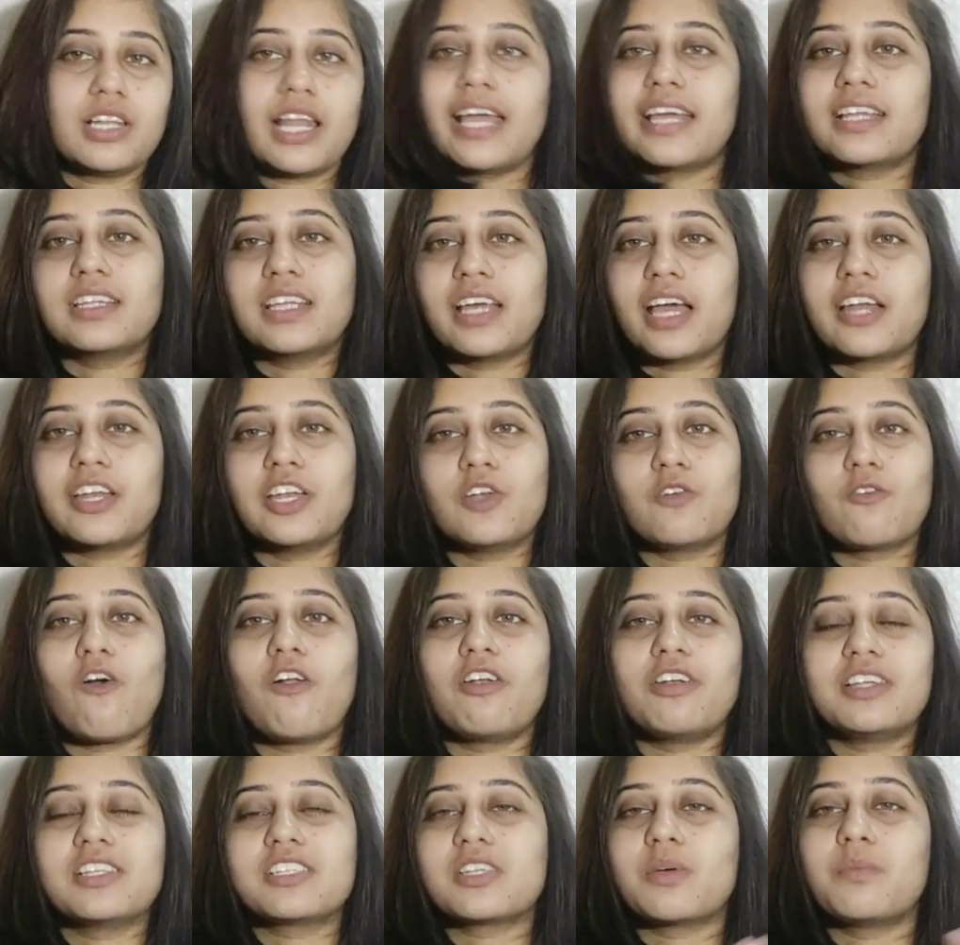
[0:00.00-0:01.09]
like they are
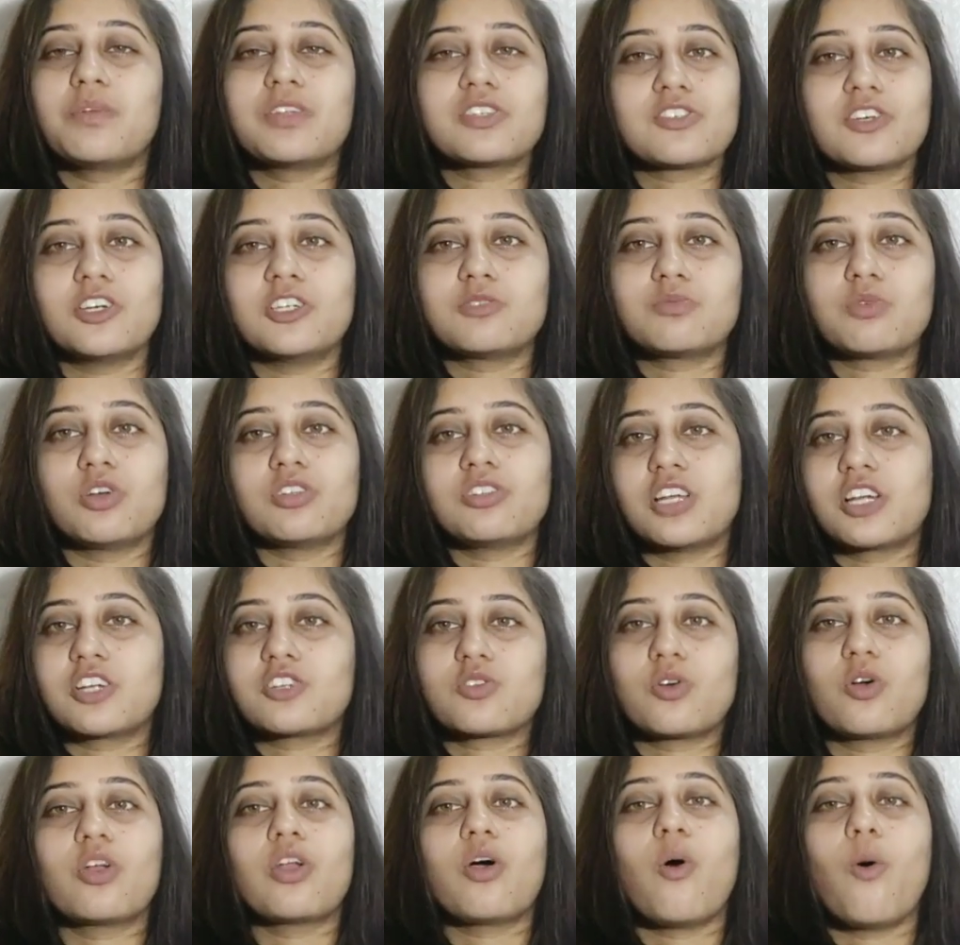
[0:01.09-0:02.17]
involved in some research
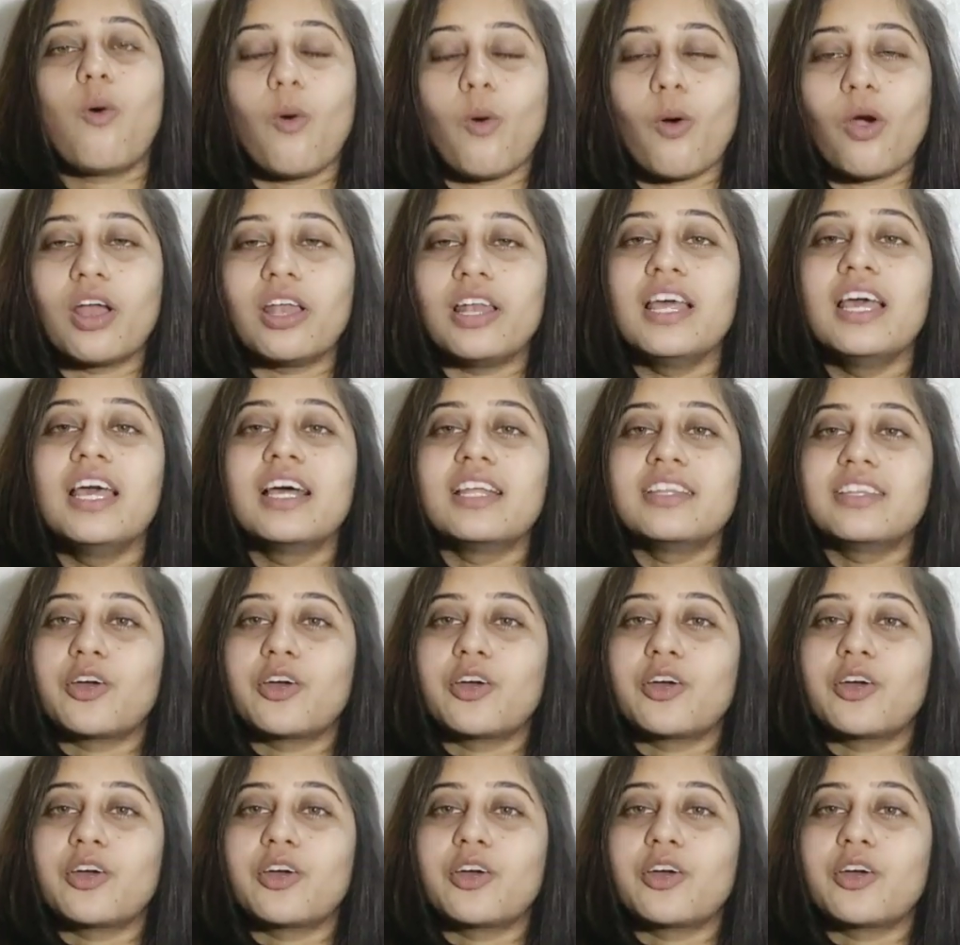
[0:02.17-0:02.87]
projects or all.